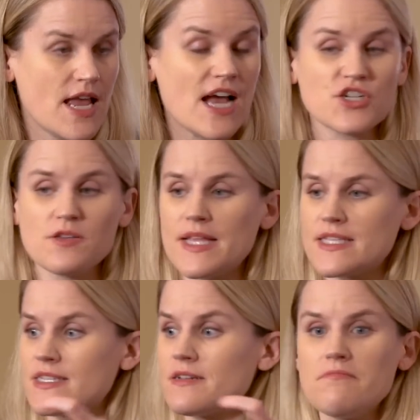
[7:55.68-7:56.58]
actually made the
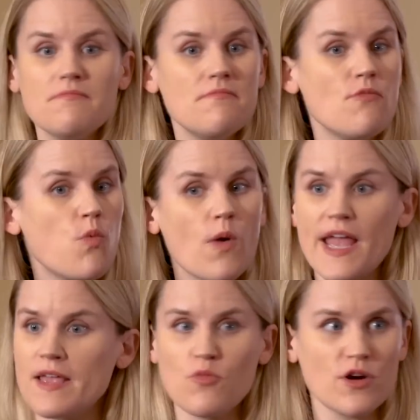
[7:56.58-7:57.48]
system
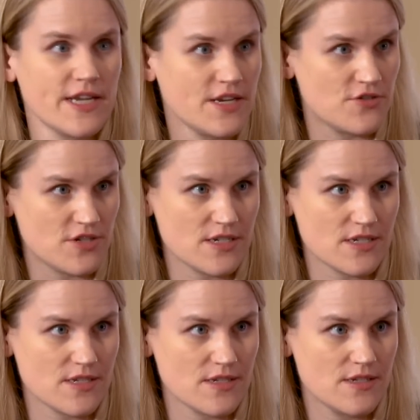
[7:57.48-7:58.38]
way more
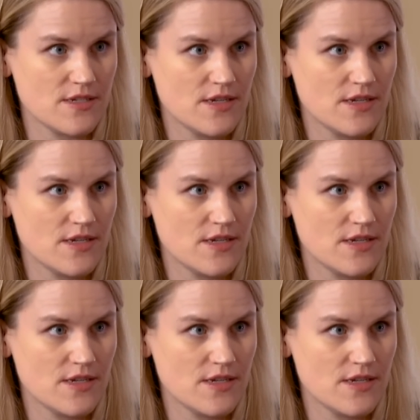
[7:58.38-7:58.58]
dangerous